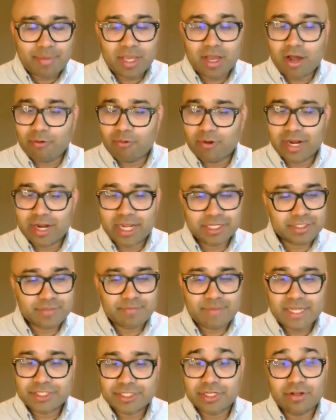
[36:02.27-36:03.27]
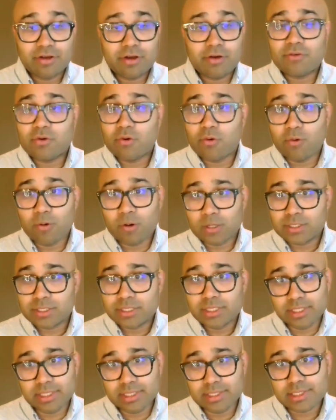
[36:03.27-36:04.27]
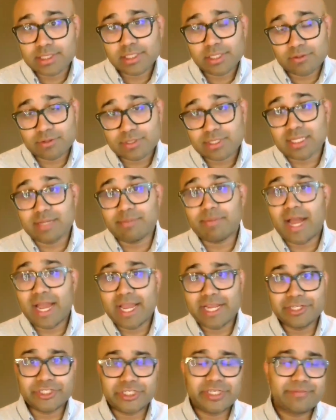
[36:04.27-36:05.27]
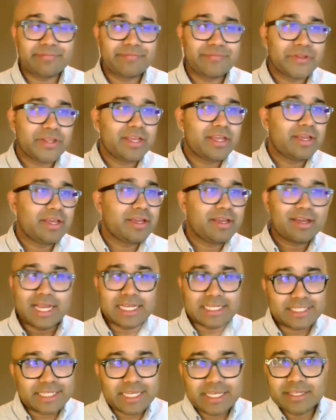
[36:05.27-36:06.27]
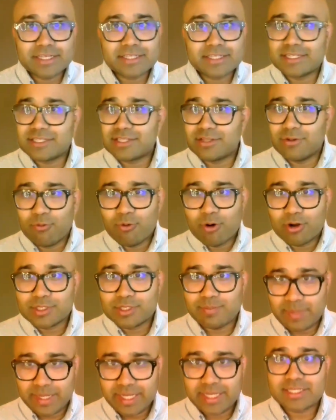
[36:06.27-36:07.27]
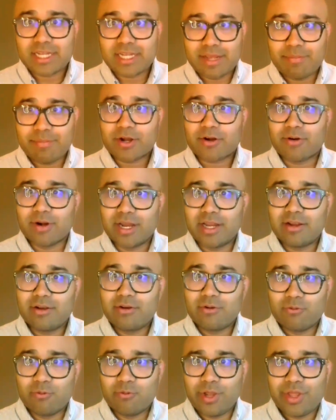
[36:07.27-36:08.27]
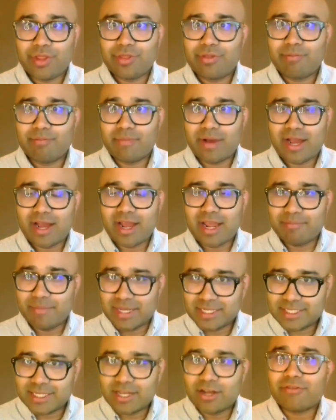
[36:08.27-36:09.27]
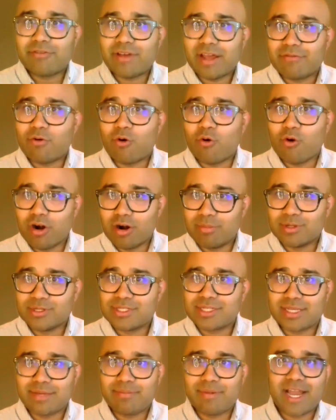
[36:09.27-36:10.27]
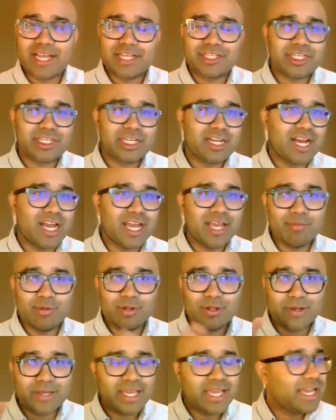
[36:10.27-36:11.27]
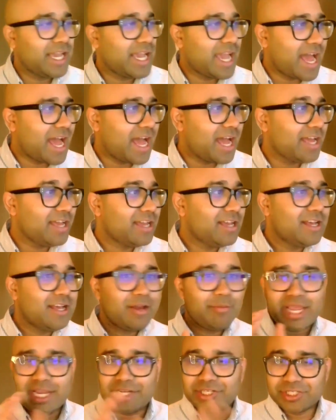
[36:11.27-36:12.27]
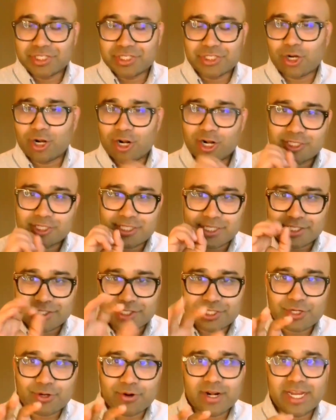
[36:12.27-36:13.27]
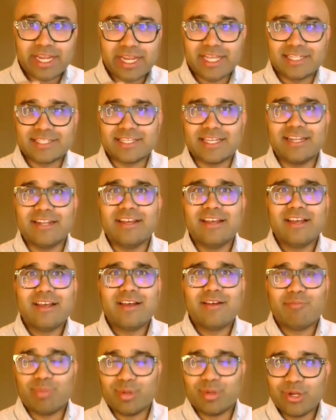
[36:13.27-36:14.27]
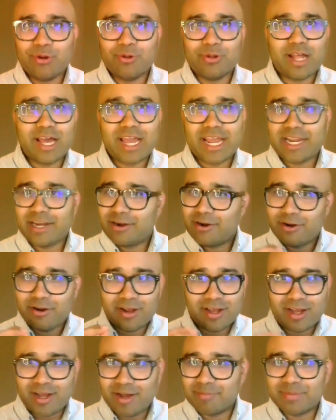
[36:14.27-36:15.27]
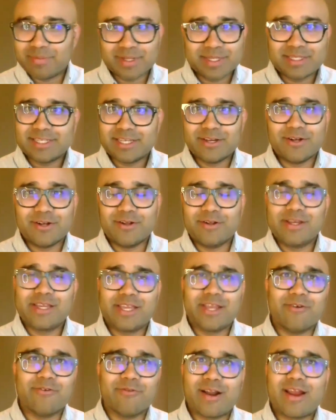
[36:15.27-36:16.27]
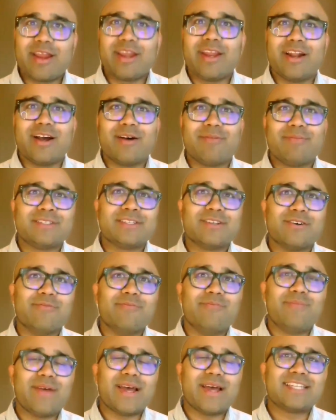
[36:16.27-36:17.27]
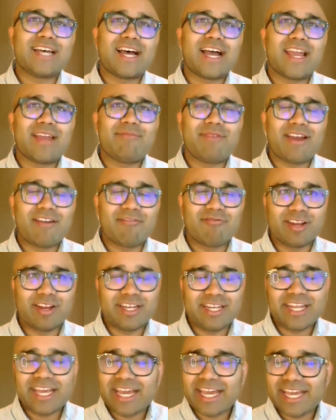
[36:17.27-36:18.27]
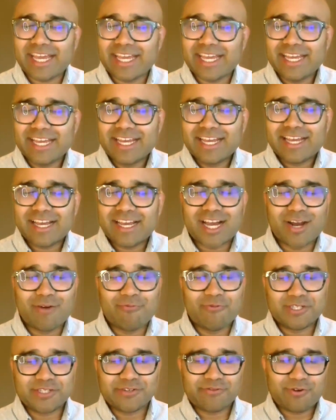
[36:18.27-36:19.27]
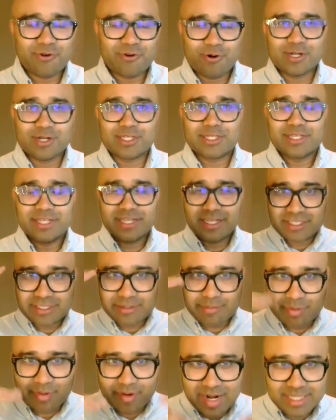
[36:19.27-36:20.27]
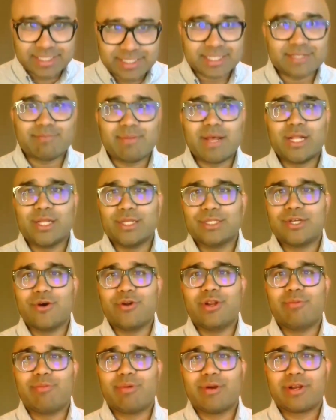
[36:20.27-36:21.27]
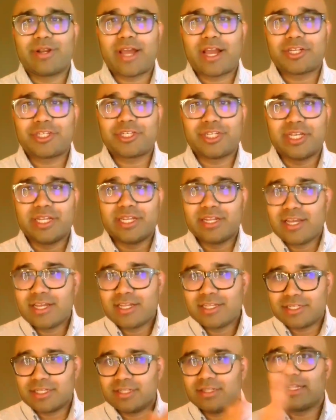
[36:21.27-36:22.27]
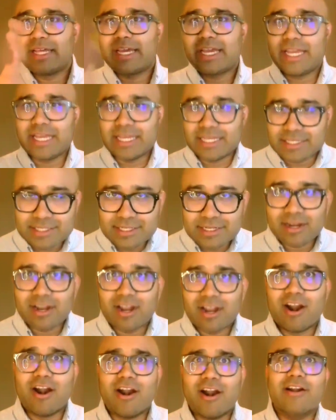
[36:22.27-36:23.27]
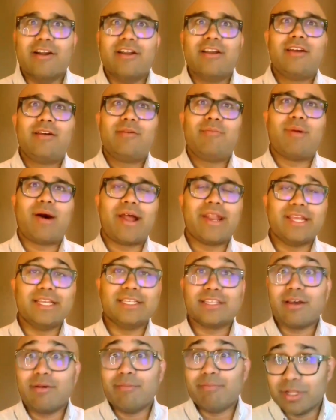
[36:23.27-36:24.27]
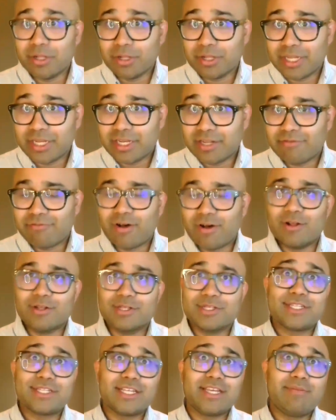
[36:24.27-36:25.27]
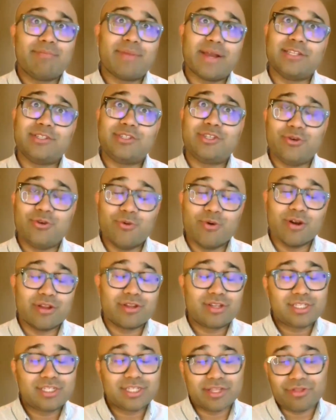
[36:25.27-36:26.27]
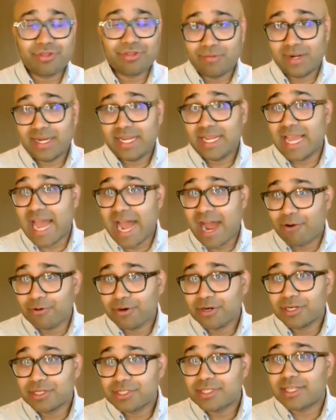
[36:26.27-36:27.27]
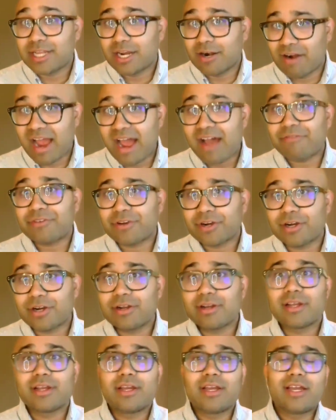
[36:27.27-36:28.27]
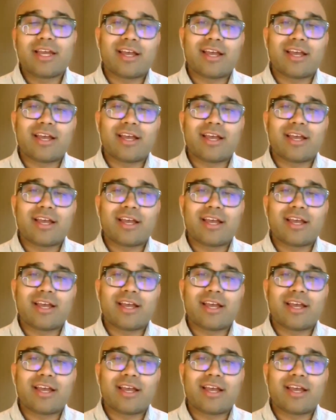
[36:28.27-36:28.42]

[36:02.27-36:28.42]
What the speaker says: Beyond what I just mentioned, of course, is sleep hygiene. I say this as the world's biggest hypocrite. I myself have horrible sleep hygiene. I am looking at patient charts and screens and blue light right up until bedtime every day, which of course depresses melatonin production, delays our body's ability to fall asleep by 2 to 3 hours thereafter,